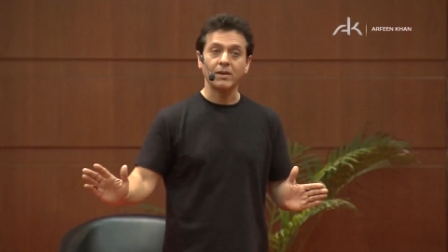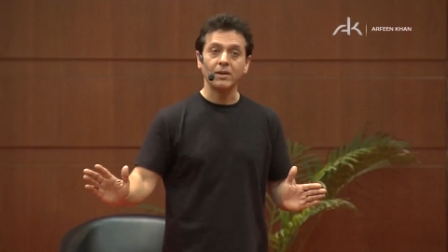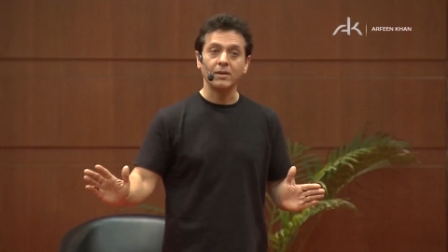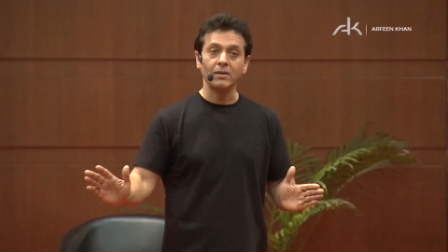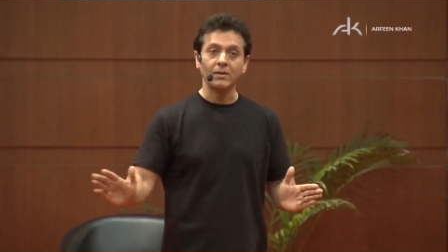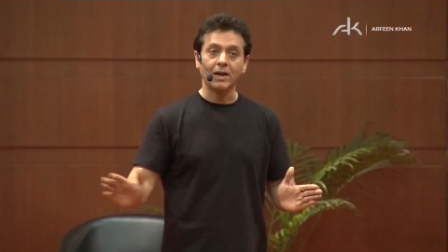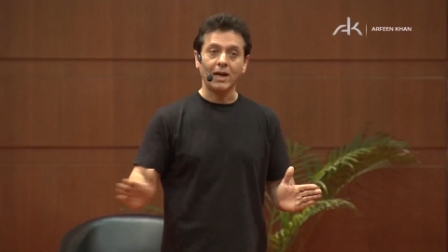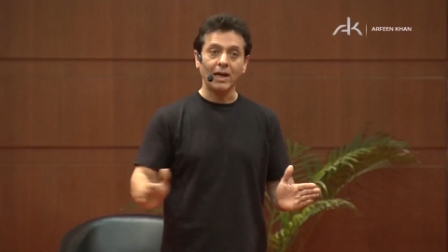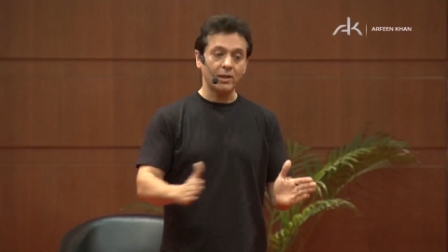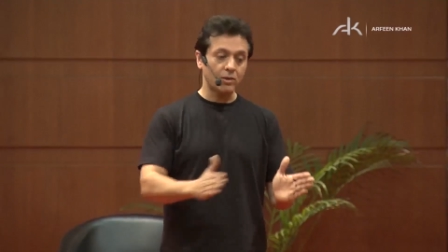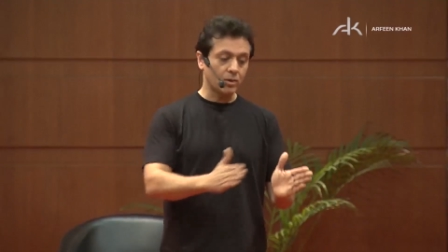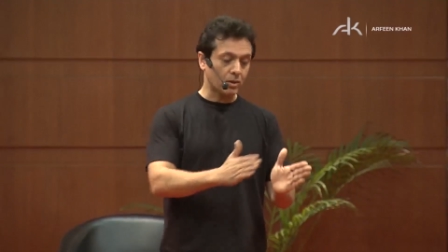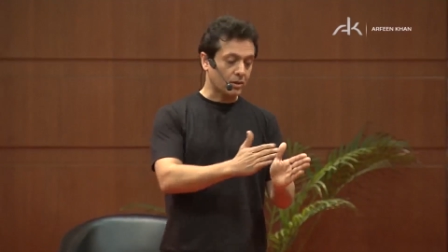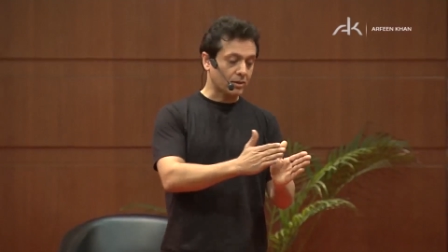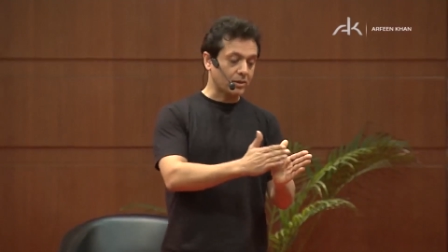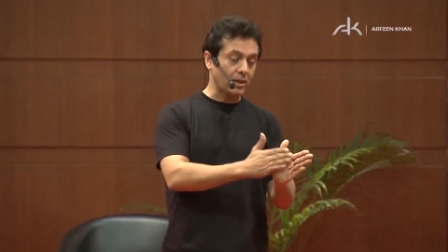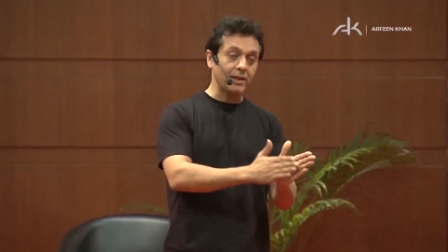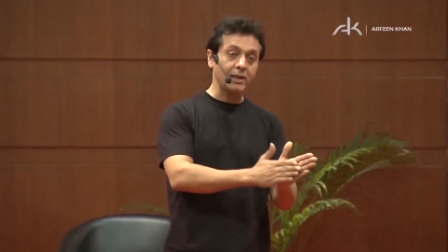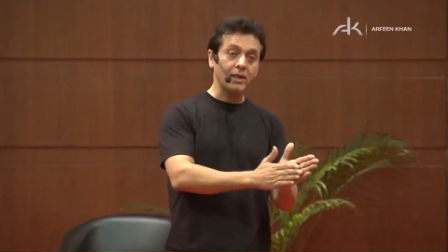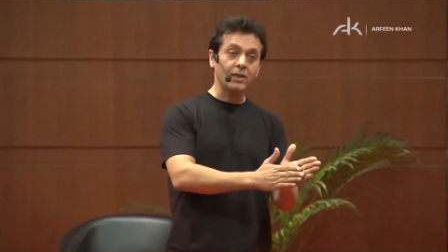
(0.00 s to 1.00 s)
I used to
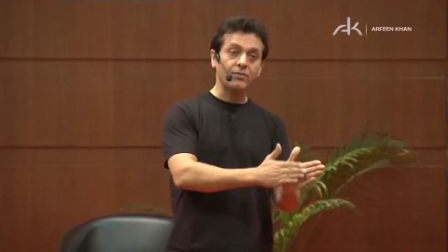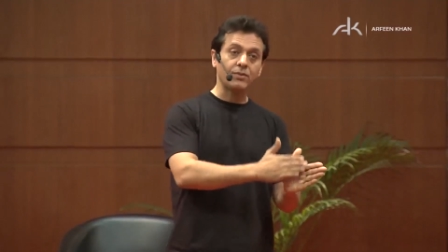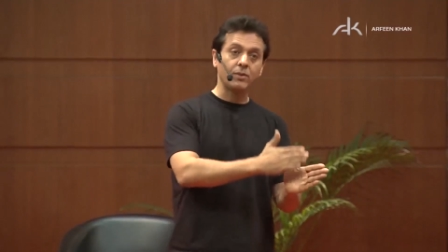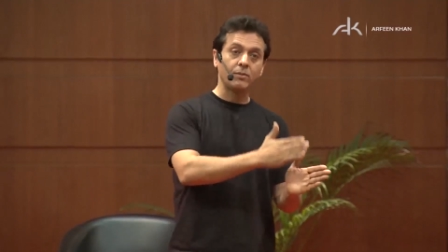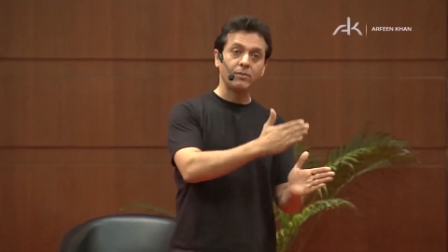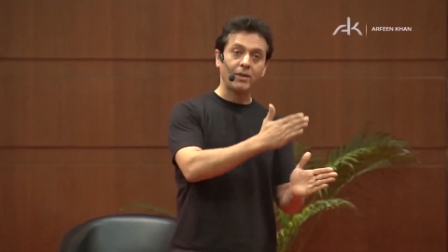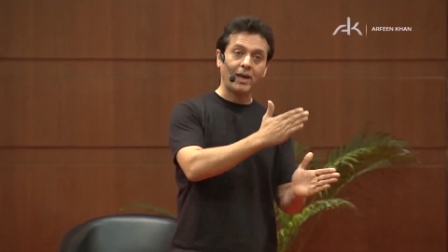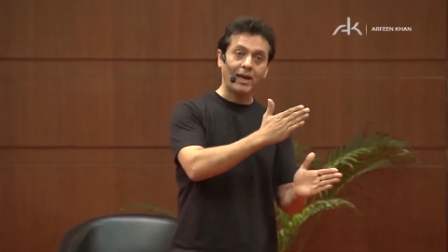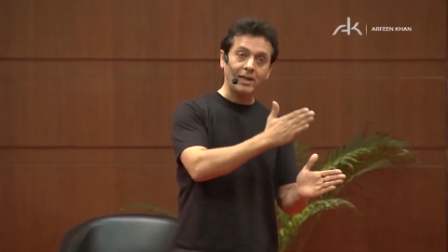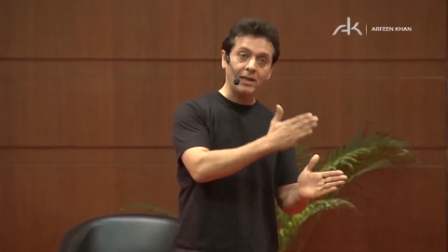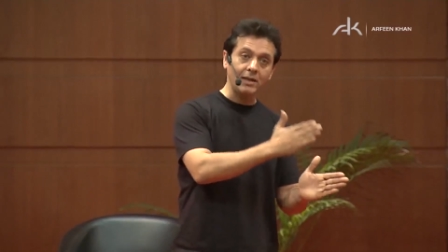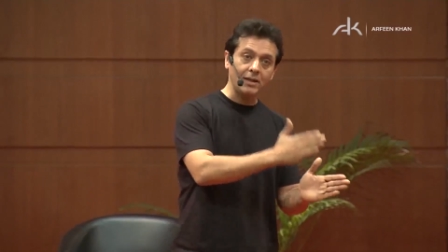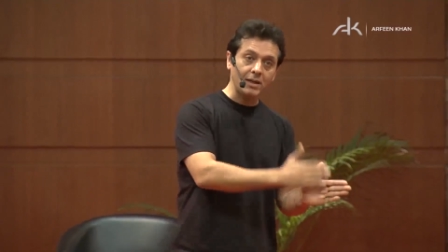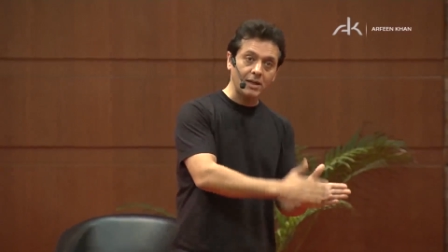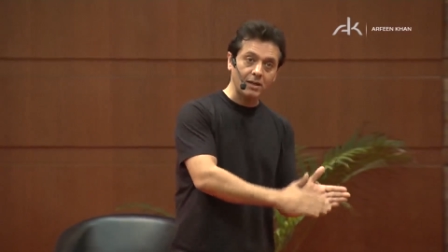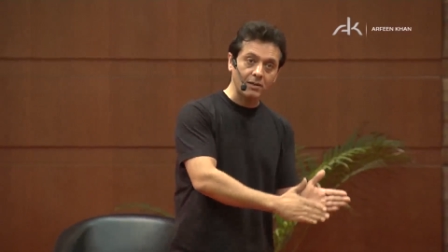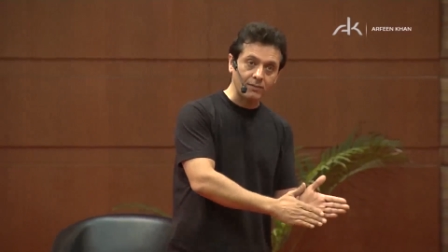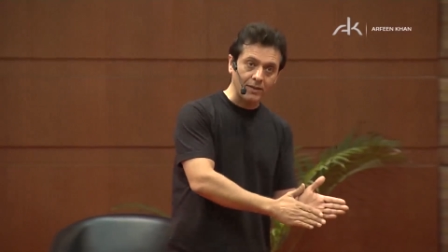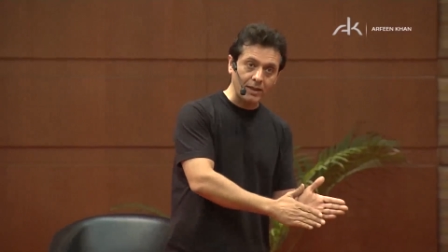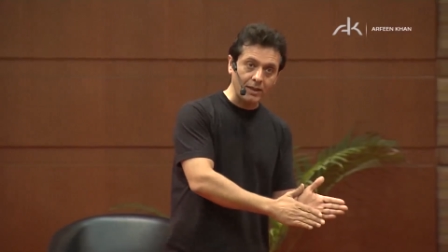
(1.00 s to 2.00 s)
study from 9 in the
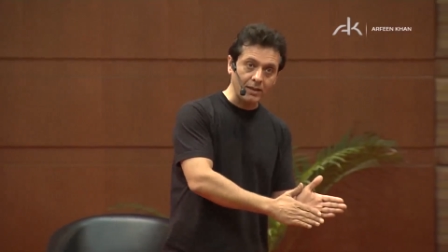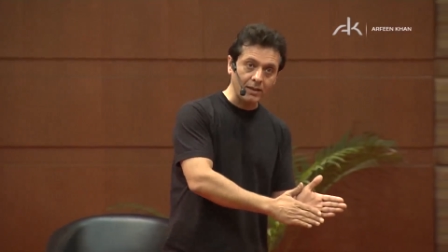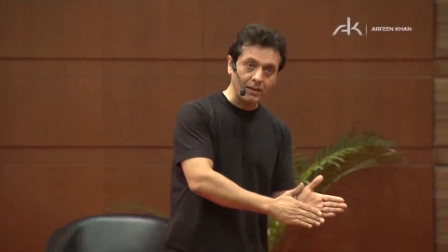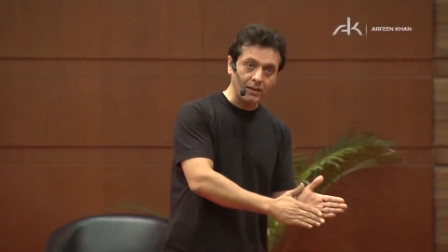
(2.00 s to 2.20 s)
evening